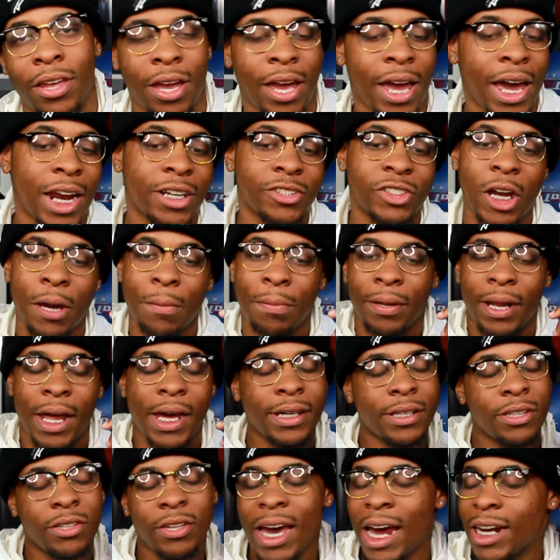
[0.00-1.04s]
y'all gotta drop a
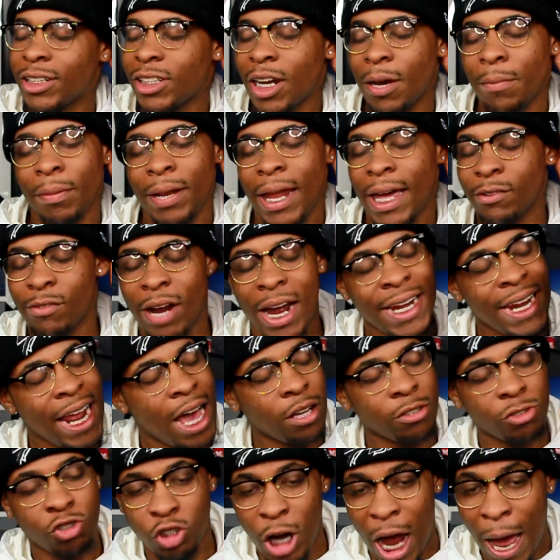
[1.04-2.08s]
like. You gotta drop a like right
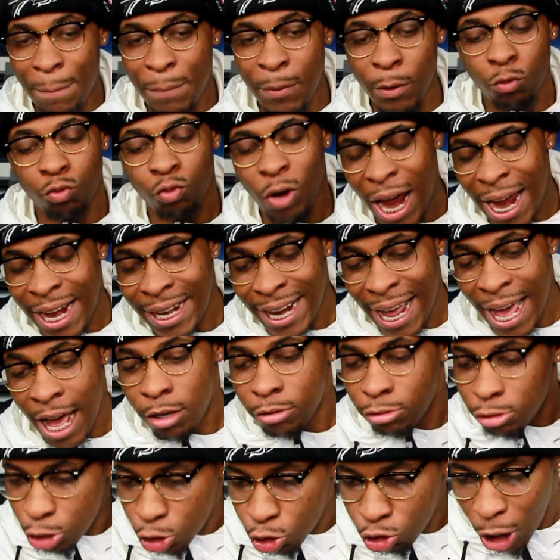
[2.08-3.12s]
now. Drop it right
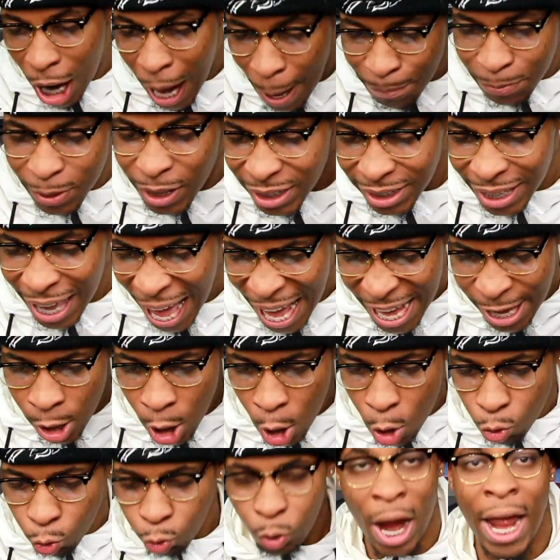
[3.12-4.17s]
now. Drop the like
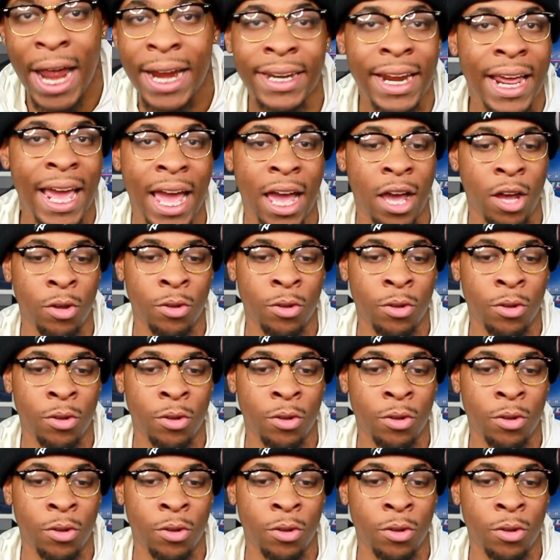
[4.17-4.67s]
right now.